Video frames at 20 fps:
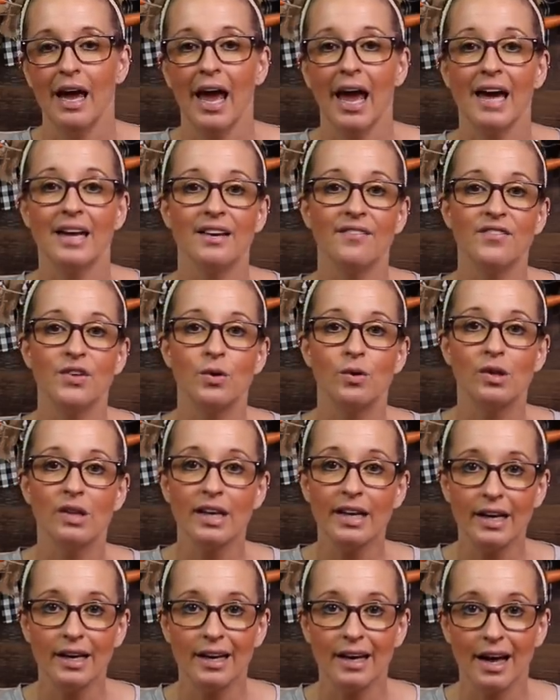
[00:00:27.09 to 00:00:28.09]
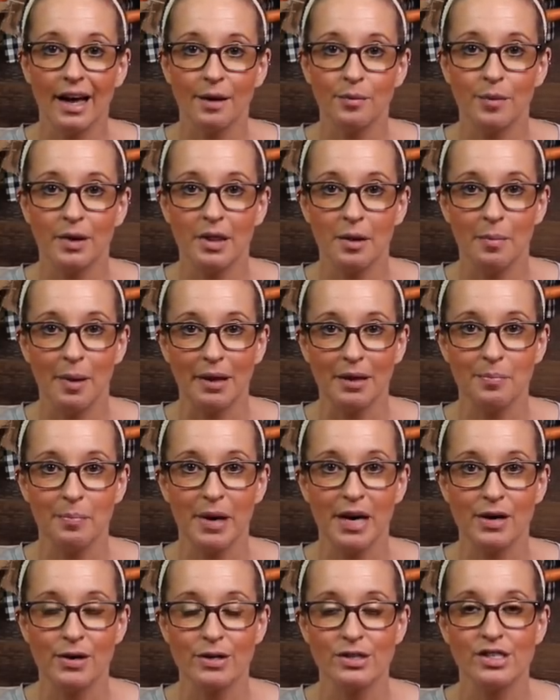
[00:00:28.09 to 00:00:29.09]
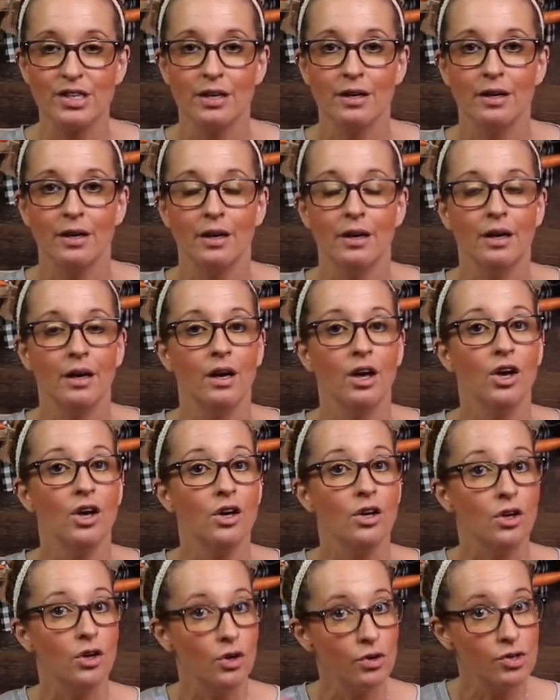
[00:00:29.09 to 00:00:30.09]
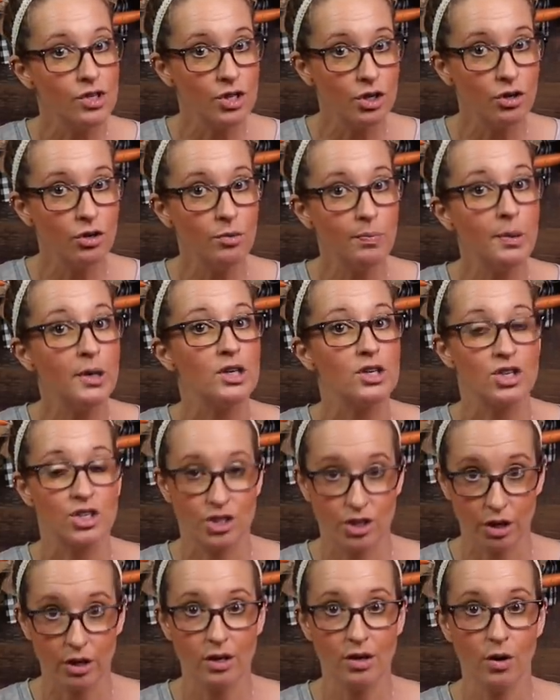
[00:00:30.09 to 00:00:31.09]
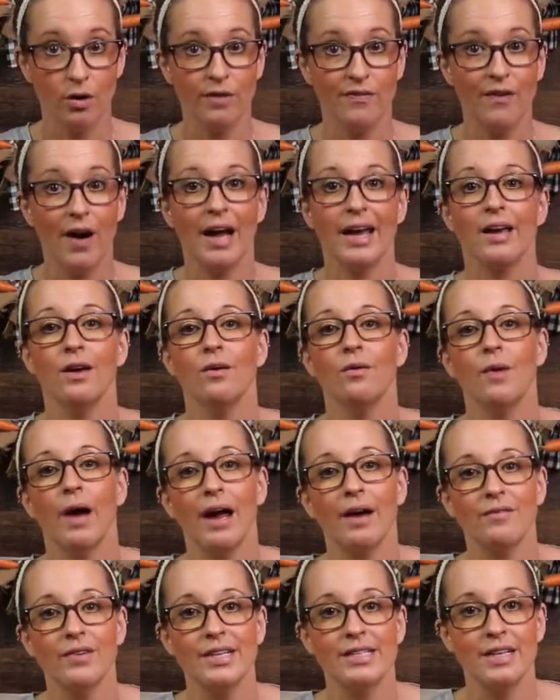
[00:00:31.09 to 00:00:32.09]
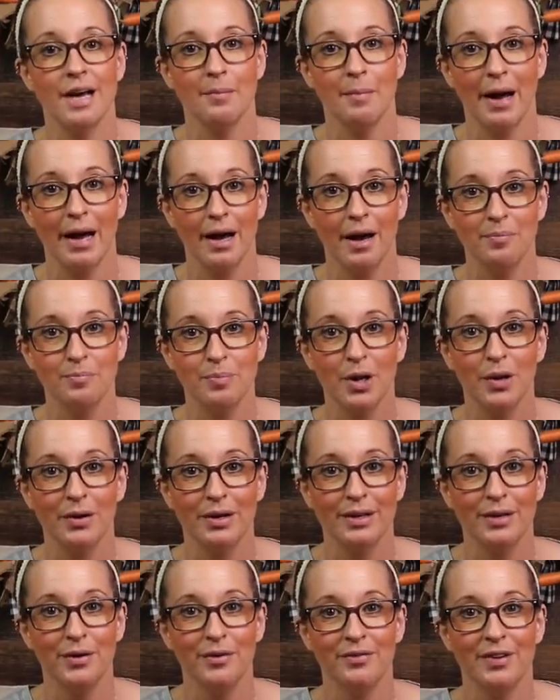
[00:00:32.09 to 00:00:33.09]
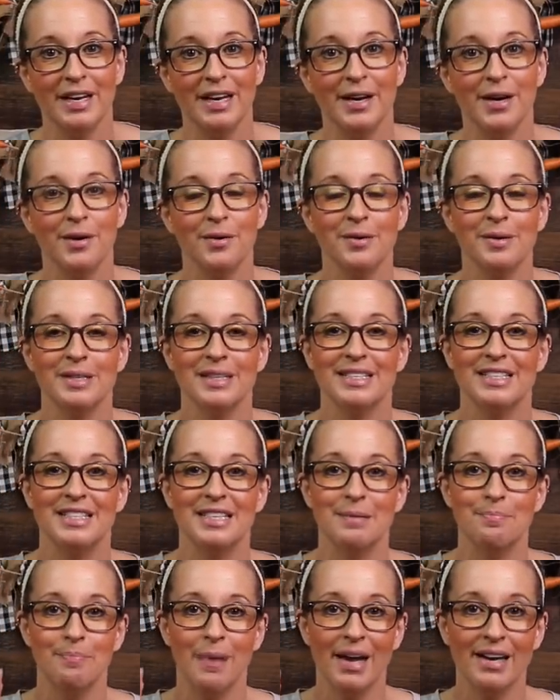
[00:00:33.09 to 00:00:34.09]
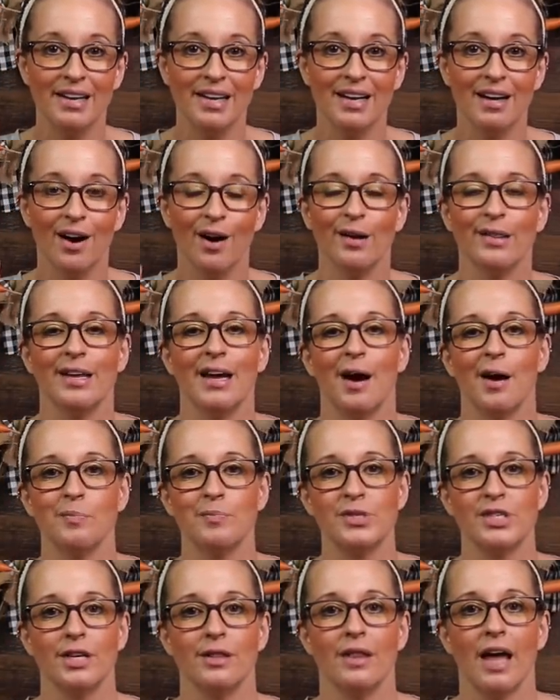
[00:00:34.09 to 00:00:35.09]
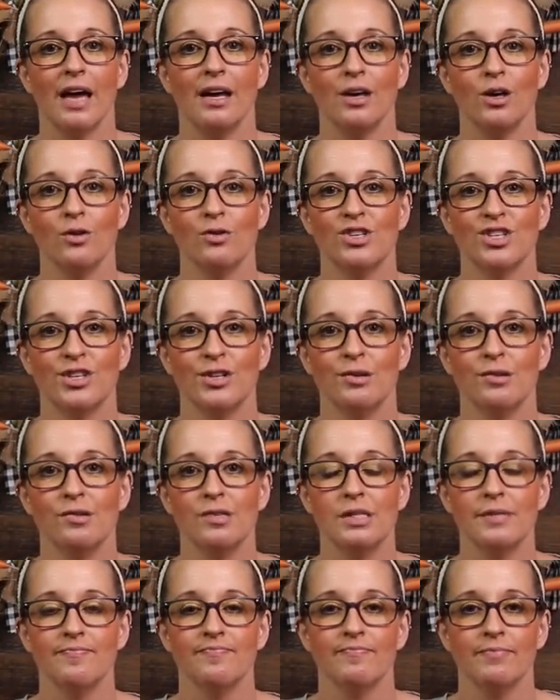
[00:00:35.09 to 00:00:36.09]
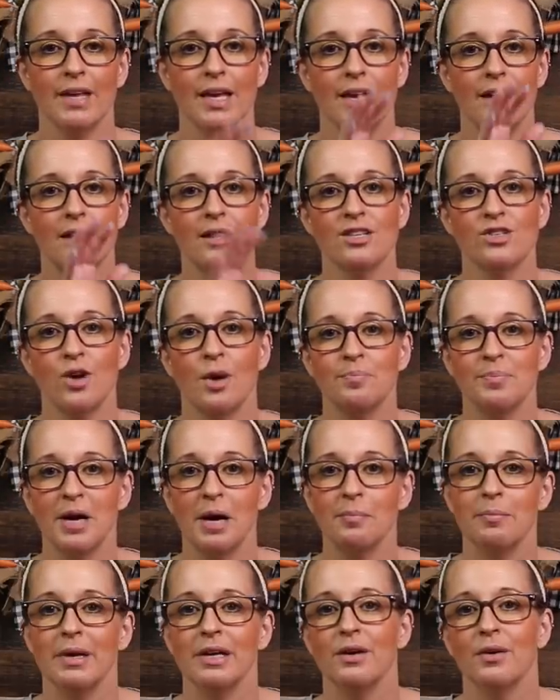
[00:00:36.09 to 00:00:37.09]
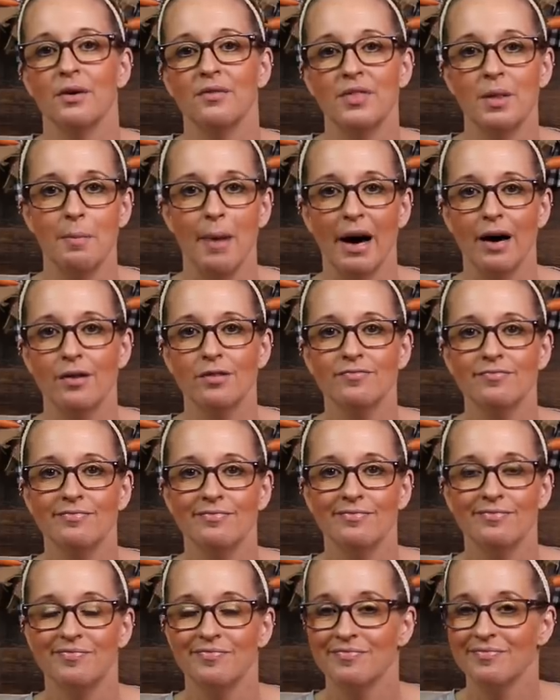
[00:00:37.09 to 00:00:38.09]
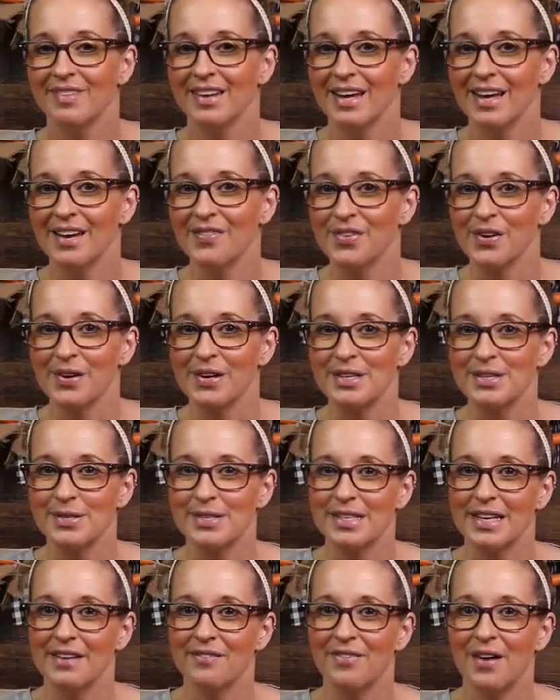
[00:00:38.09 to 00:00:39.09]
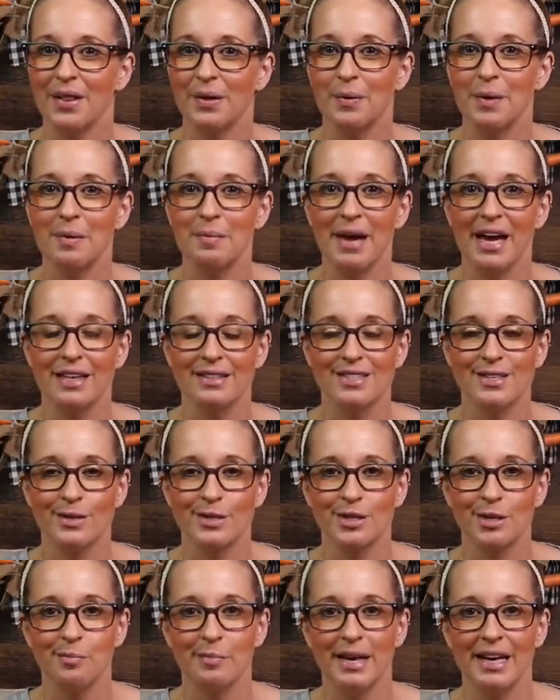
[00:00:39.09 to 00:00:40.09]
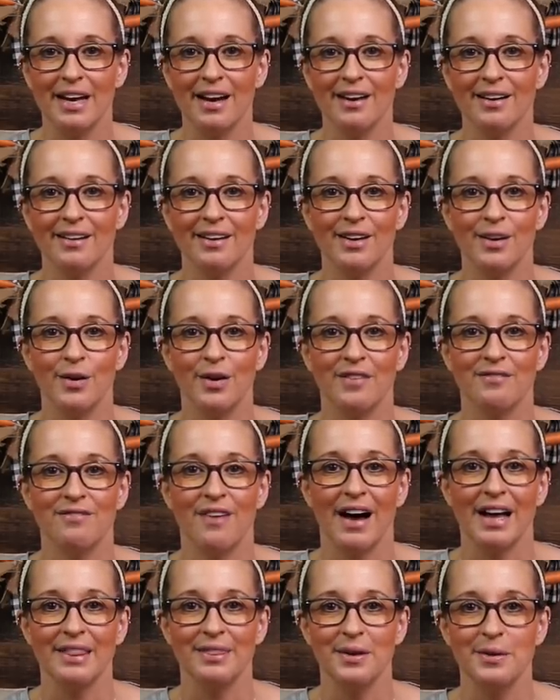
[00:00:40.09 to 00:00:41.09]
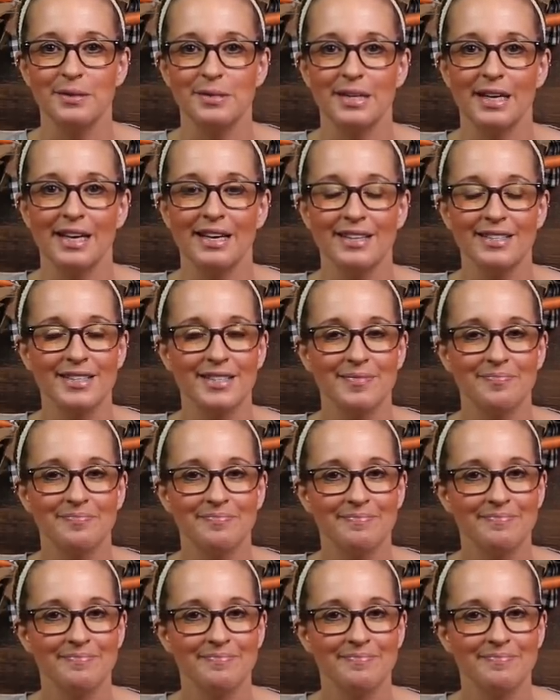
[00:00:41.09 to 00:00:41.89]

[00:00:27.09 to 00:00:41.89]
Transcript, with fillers: And if you click it again when the bell appears, YouTube should notify you every time I upload a new video, depending on the option that you choose in the drop-down menu of the bell. If you're interested in following me on social media, you can find those links